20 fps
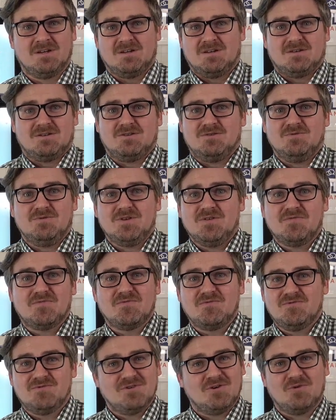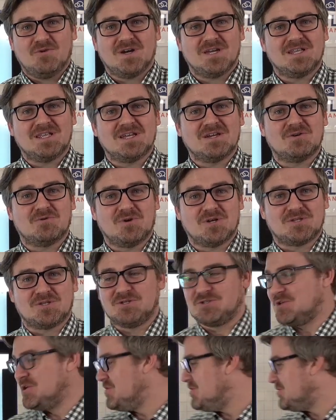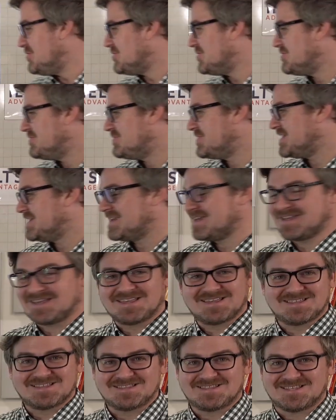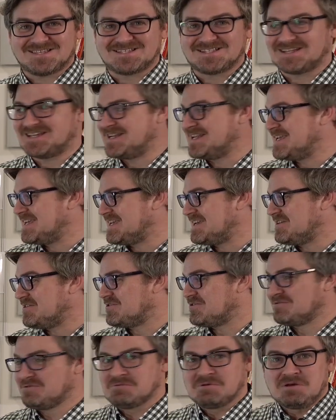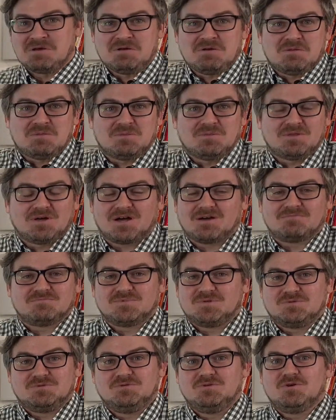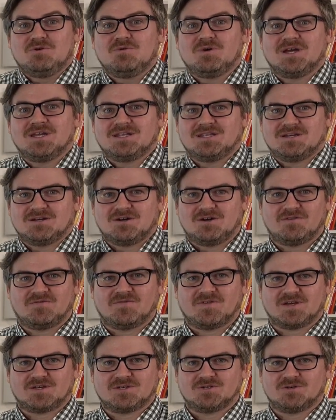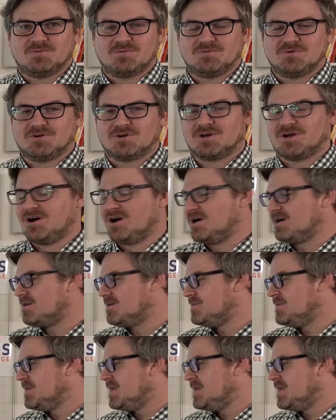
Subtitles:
You would have no idea what to do. You'd be like this lady here, no idea how to fix your car.